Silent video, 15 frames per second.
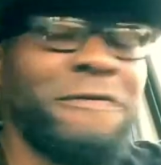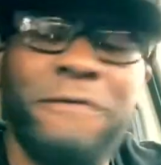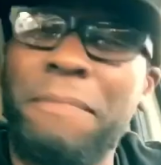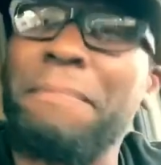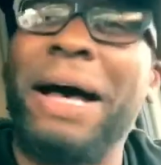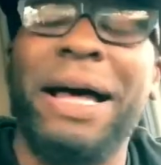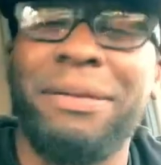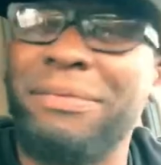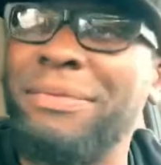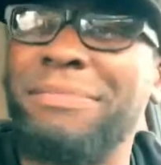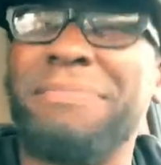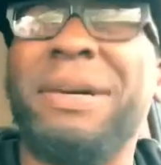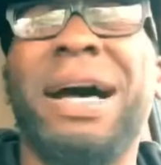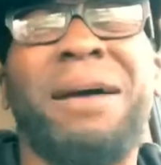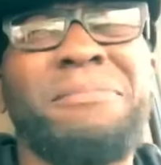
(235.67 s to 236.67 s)
About,
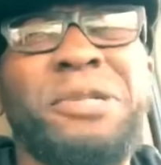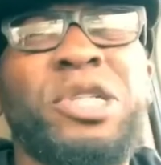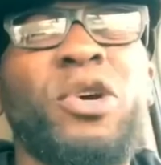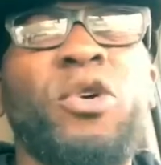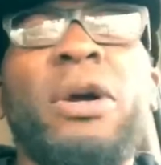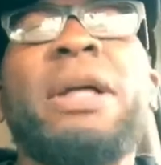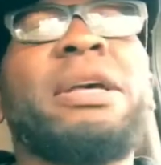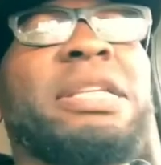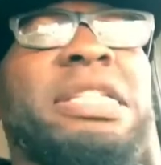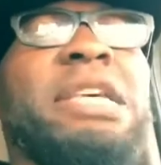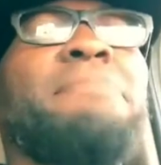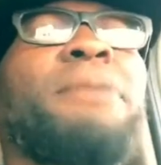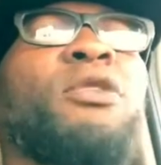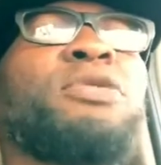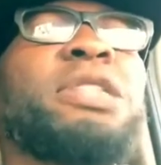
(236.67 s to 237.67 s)
but I'm sure,
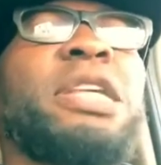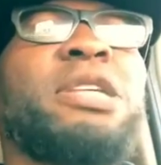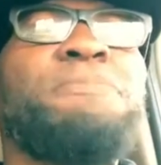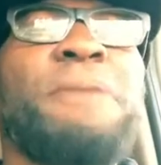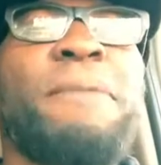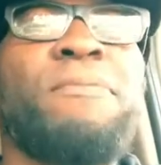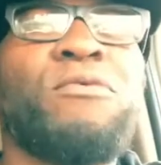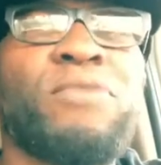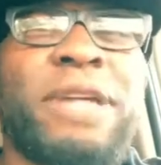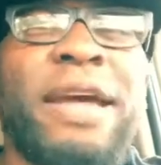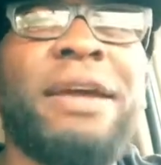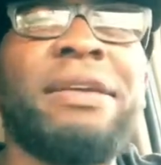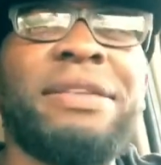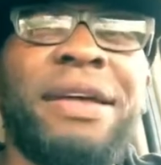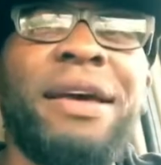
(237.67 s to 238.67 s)
see, most of these people,
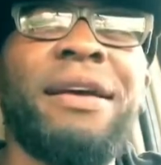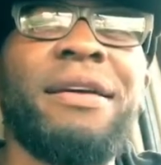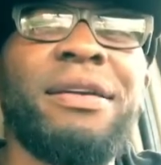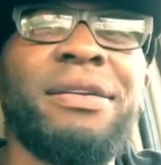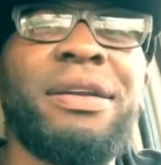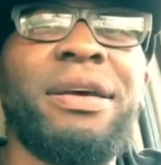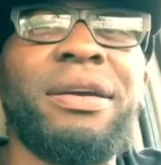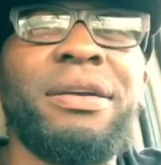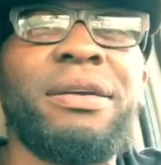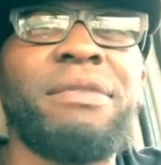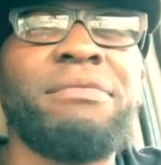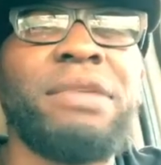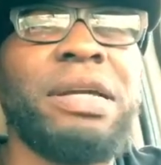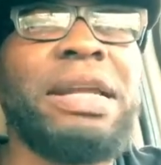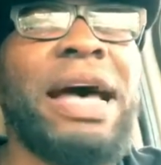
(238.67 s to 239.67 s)
they're, they're, they're,
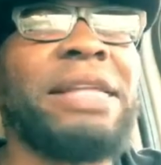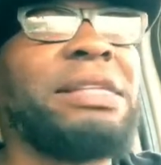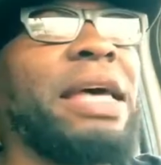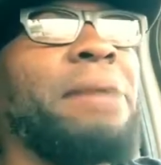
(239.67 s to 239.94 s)
they're not